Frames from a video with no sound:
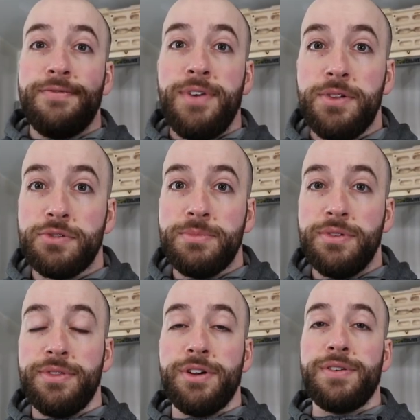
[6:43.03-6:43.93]

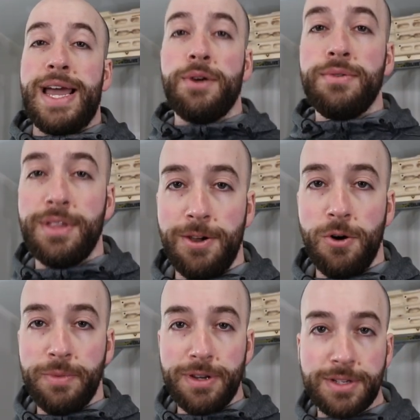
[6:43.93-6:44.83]
vulnerable. They're out in the
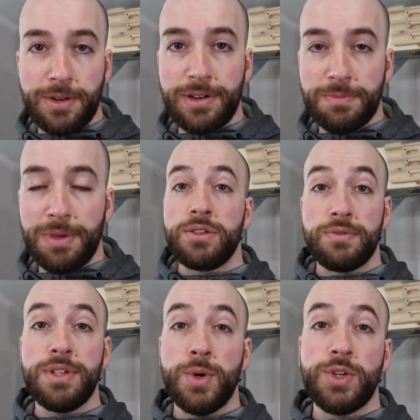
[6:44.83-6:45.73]
open, so to speak.
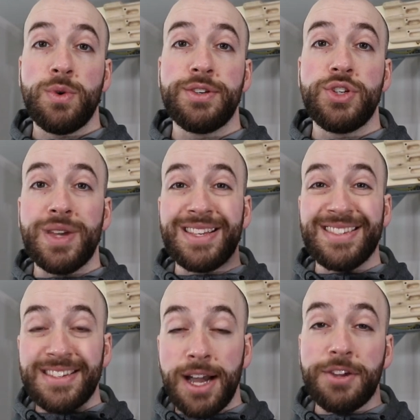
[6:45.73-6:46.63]
So really what you want to do
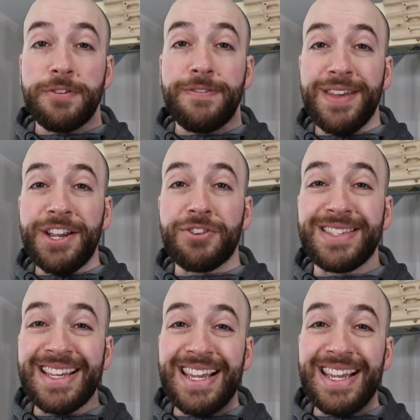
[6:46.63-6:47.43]
is tuck your fingers